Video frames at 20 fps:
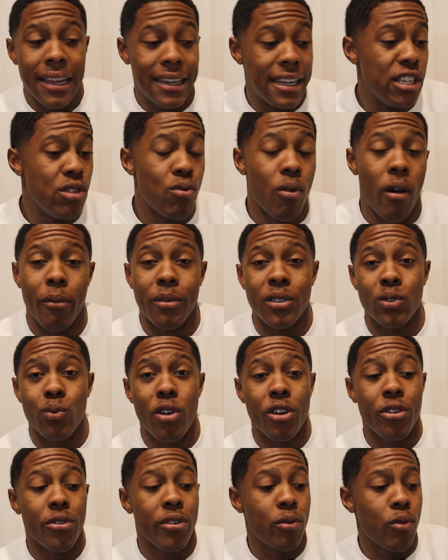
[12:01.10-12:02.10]
Then you always
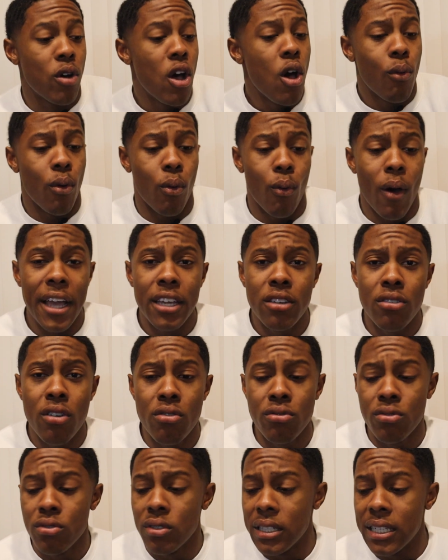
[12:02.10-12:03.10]
wondering, well, why you
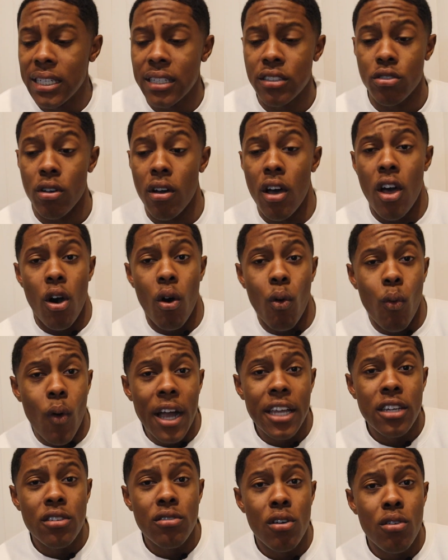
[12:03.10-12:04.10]
don't do this or, or
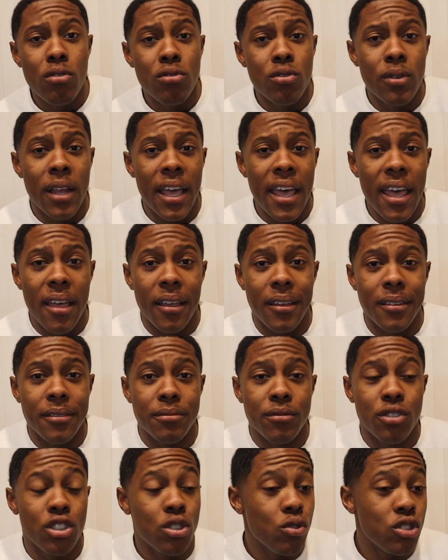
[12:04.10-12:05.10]
why you don't do that.
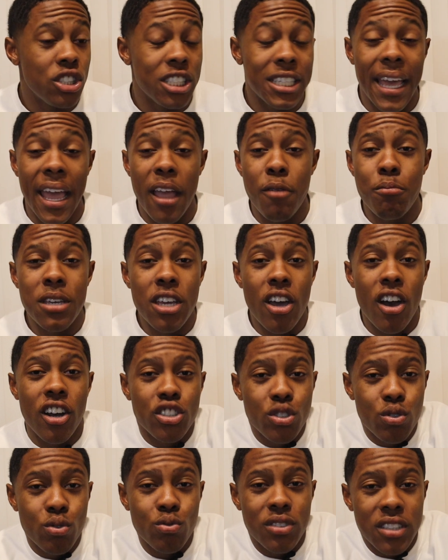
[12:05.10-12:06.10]
Sure, she can't be
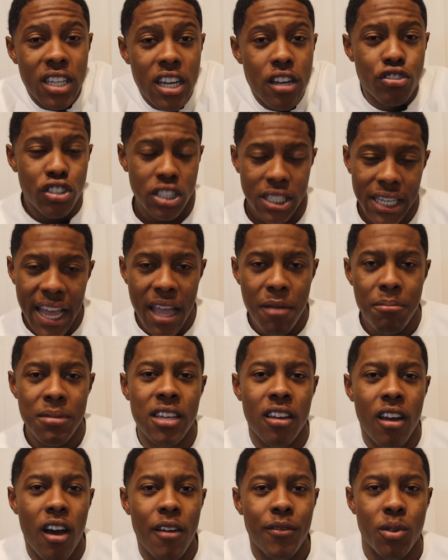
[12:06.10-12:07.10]
her true self. She can't
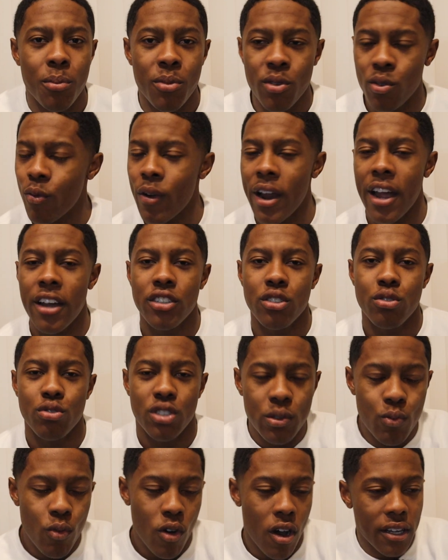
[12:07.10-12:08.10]
be comfortable around you.
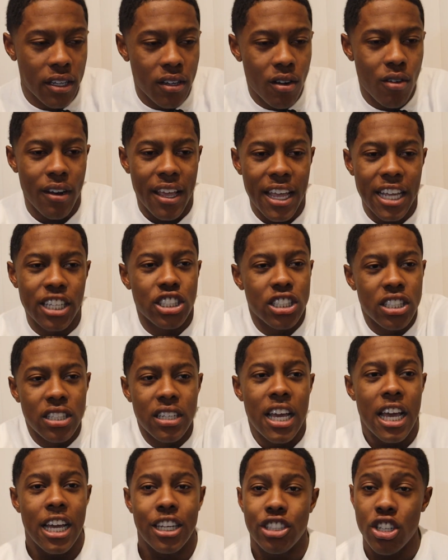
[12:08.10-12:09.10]
She walking on edge.
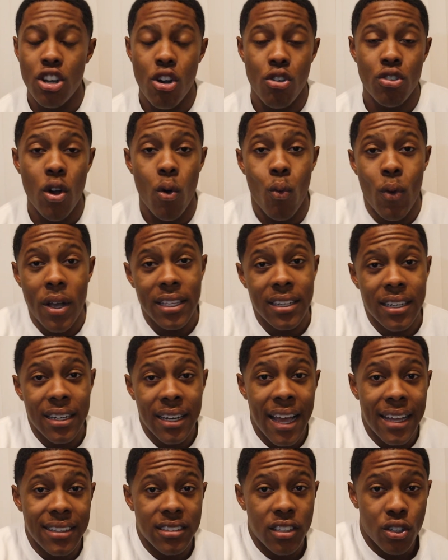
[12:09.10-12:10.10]
She she don't know whether or
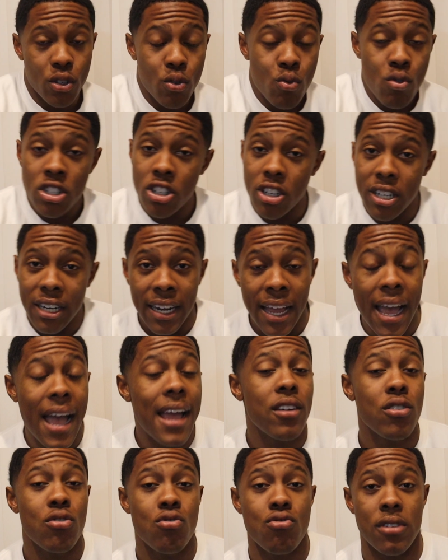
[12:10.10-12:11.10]
not to do it or to
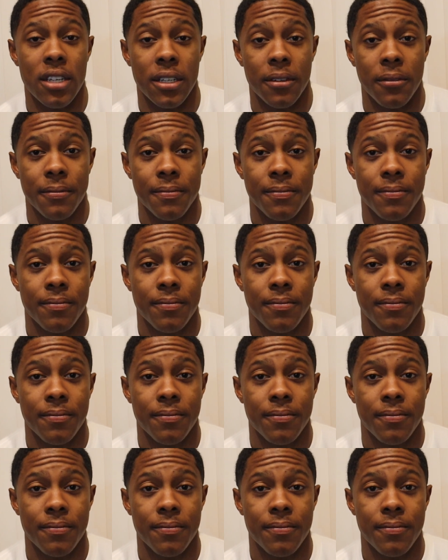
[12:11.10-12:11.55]
not do it